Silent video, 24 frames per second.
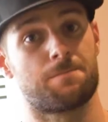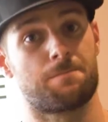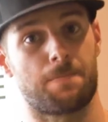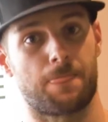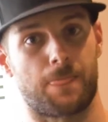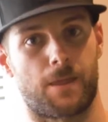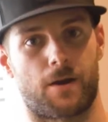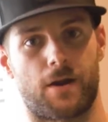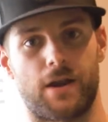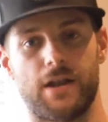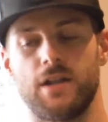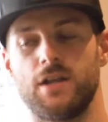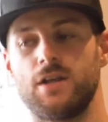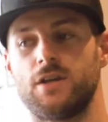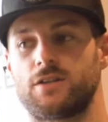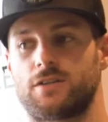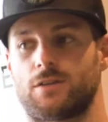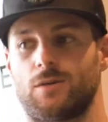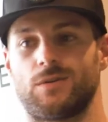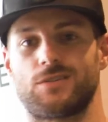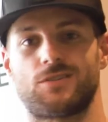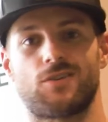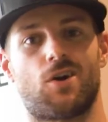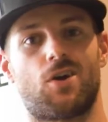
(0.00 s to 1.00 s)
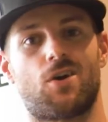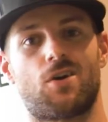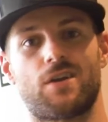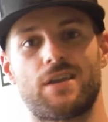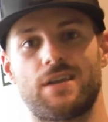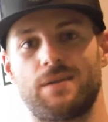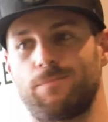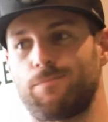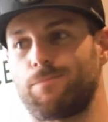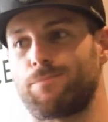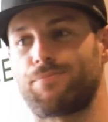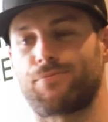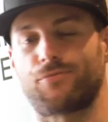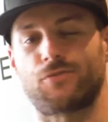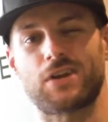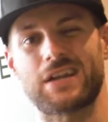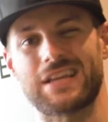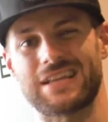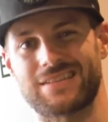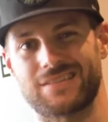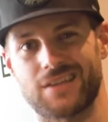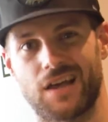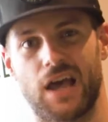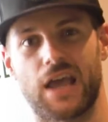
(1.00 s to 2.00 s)
All right, so it's already pretty
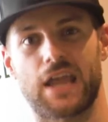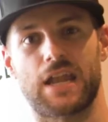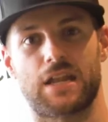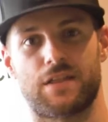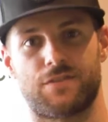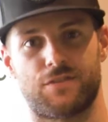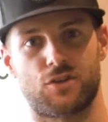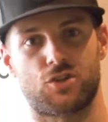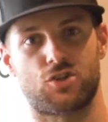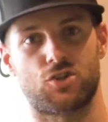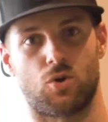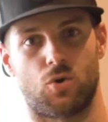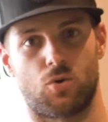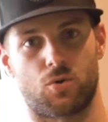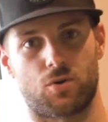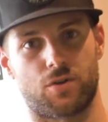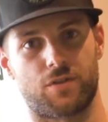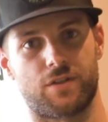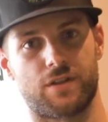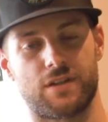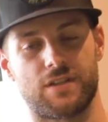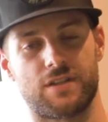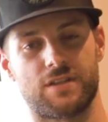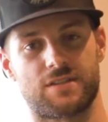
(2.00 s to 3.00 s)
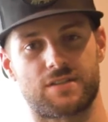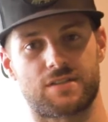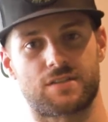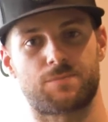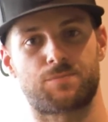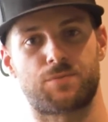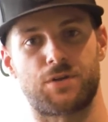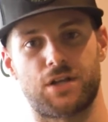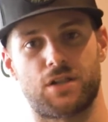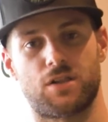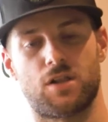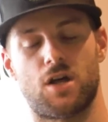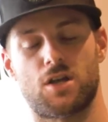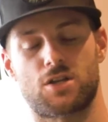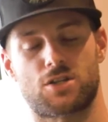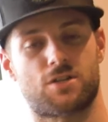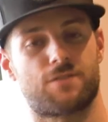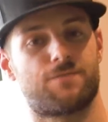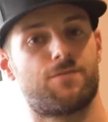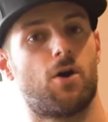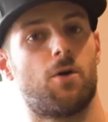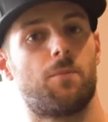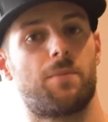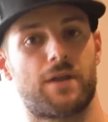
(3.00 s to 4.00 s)
tight in the shoulder. It's pretty
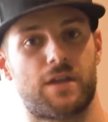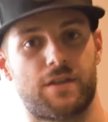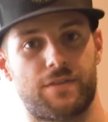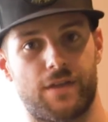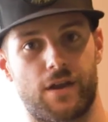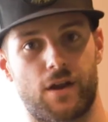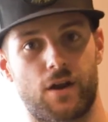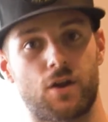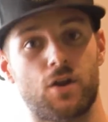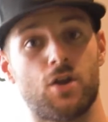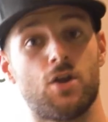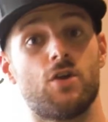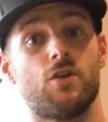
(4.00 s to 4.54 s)
claustrophobic in there.